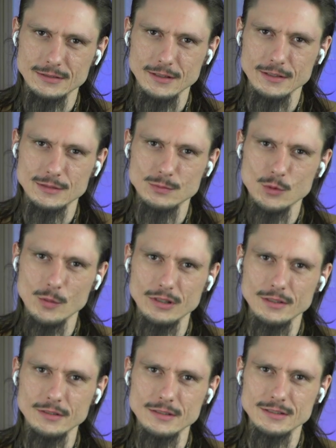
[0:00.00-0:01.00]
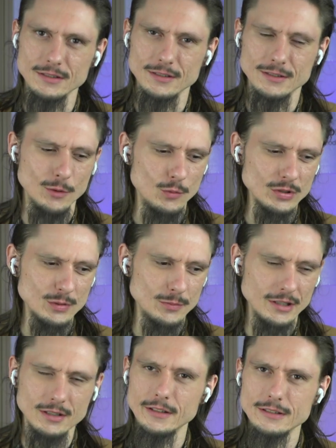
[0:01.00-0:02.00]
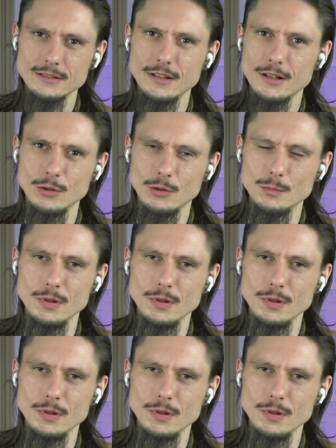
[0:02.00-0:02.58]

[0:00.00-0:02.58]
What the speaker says: as Muhammad Ali said, or was it Mike Tyson? I don't know.